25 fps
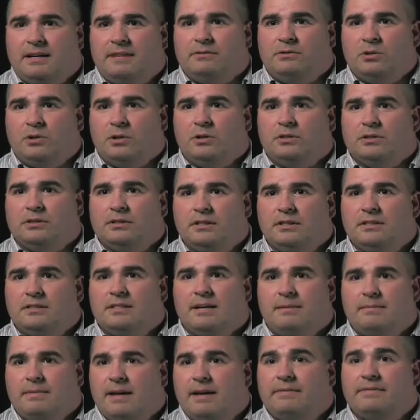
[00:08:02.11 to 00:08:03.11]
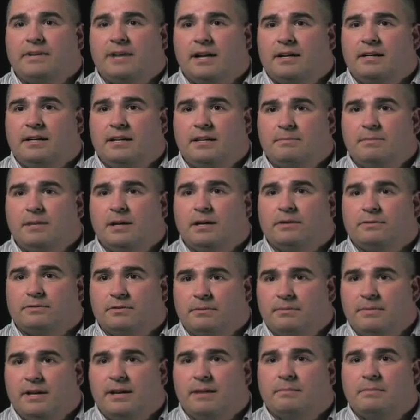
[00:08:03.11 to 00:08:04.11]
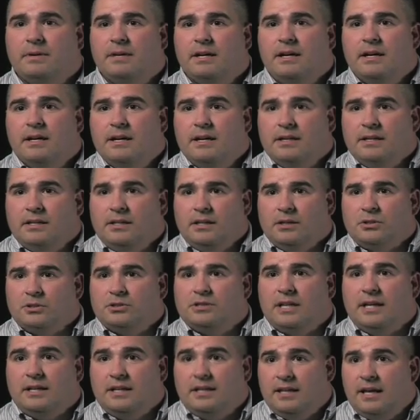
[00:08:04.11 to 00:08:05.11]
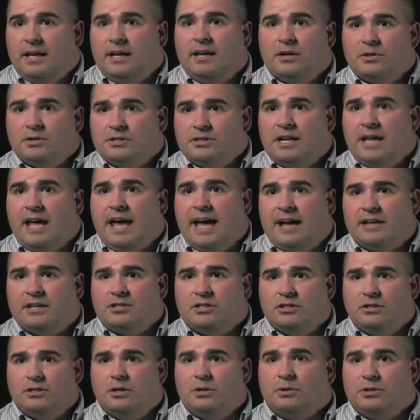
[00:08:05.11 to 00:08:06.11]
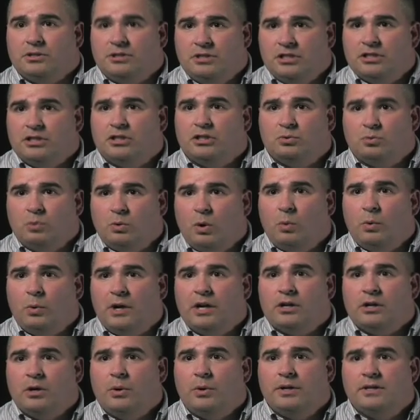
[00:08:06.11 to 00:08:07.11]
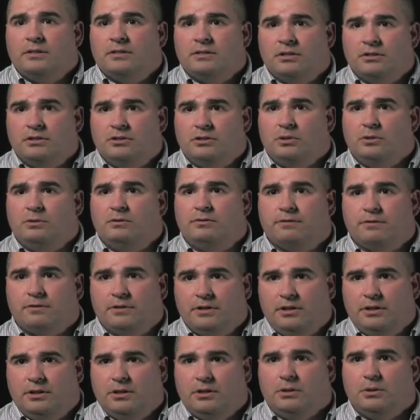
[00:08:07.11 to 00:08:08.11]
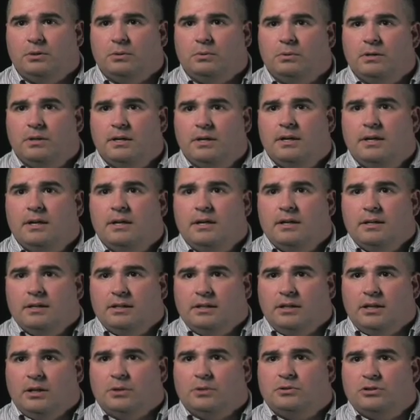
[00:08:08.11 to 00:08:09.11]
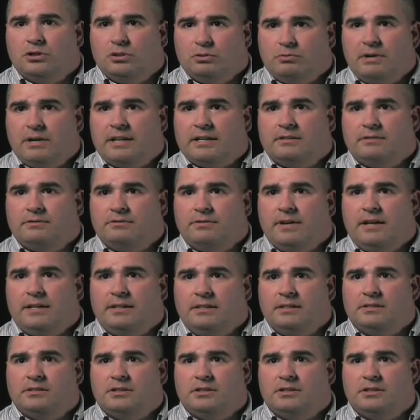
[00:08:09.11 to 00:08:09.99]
I've called to the time I've got an email from them, saying, here's an action notice. This is what we're going to do for you, to rectify this